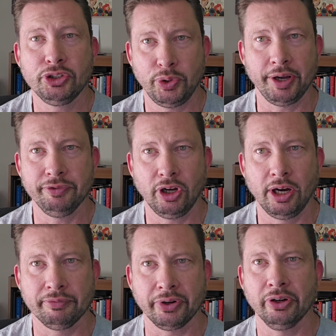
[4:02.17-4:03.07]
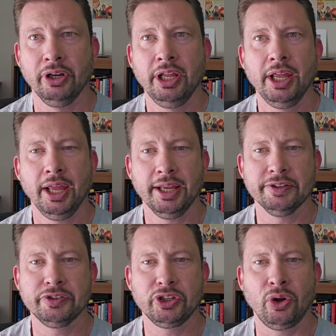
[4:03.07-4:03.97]
what you have to offer.
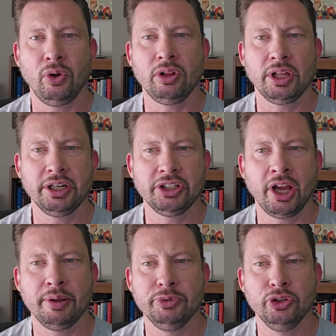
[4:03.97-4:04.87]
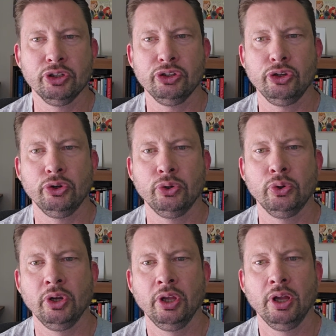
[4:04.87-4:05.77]
And so a lot of times you can
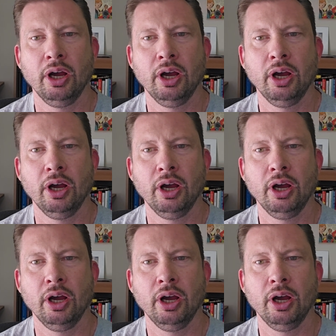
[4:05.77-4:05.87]
do,